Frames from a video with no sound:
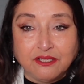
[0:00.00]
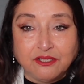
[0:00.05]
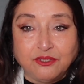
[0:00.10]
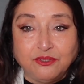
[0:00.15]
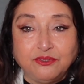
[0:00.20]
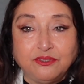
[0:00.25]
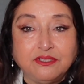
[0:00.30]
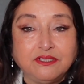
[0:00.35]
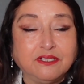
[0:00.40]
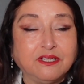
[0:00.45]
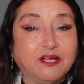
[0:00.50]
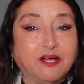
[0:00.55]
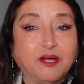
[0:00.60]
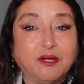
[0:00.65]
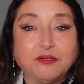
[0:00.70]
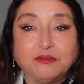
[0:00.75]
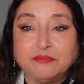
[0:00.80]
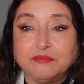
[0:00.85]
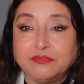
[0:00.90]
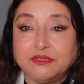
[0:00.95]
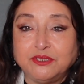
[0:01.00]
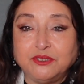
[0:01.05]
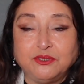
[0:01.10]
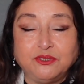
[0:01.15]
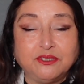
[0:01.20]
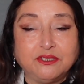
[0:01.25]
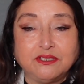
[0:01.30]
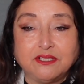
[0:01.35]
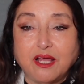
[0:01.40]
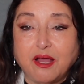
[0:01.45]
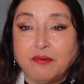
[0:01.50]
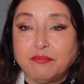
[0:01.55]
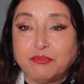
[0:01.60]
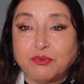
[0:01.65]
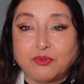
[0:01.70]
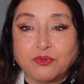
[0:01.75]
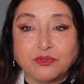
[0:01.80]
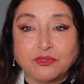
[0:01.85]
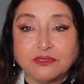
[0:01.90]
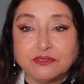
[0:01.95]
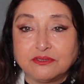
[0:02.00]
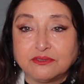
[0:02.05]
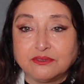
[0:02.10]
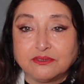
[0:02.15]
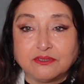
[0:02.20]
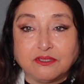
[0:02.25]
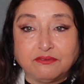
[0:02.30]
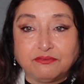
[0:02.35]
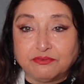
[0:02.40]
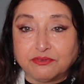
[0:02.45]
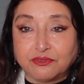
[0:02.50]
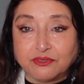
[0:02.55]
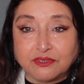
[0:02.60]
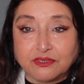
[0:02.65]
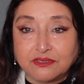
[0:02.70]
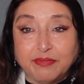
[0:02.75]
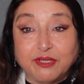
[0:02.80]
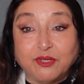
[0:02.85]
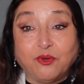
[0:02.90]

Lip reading: You didn't come and you did not born to suffer. But